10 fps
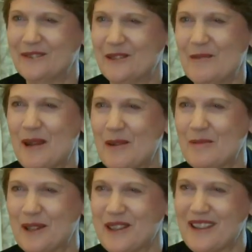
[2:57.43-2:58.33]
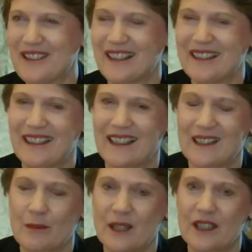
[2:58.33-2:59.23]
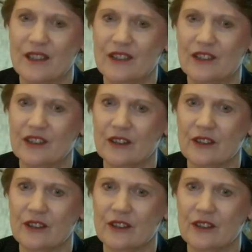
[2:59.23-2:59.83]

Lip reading: female presence at the meetings.